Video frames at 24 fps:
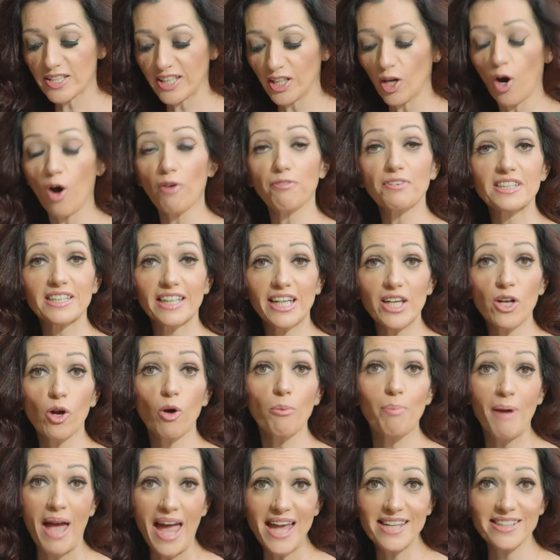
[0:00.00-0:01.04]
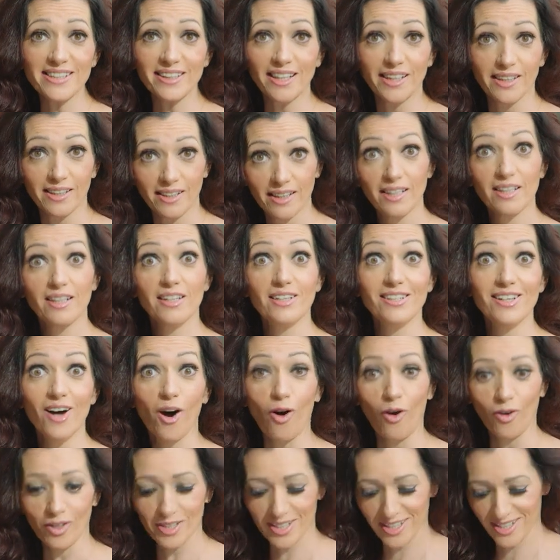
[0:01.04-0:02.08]
they obviously know better.
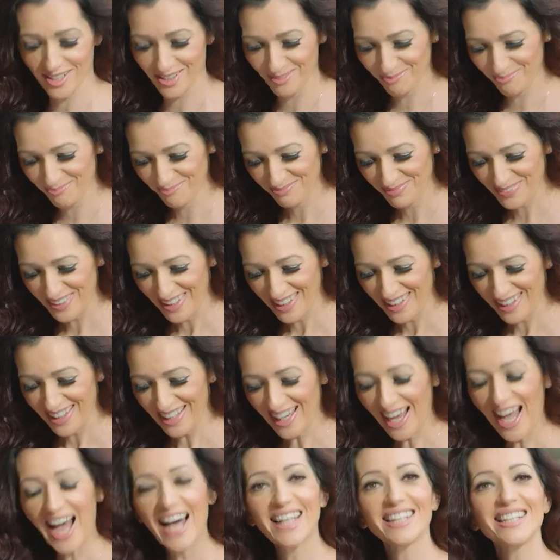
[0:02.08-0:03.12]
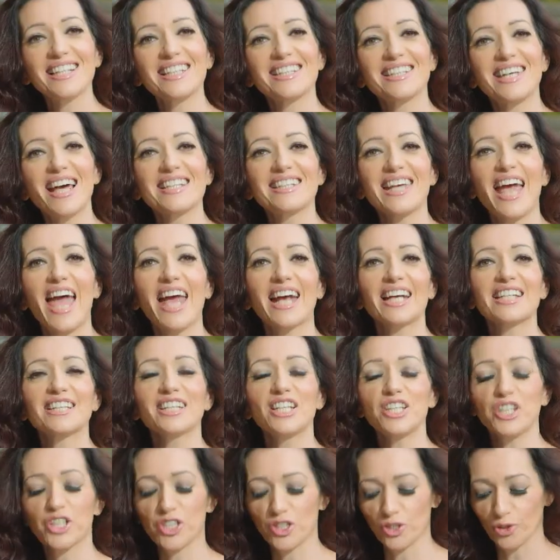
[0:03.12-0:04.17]
Not. Alan says,
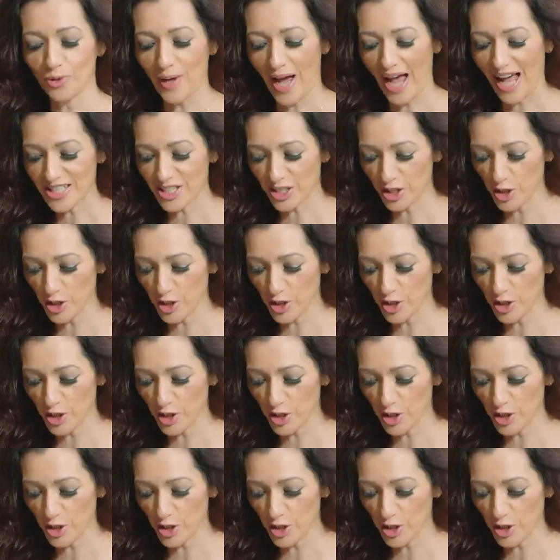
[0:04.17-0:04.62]
excellent show as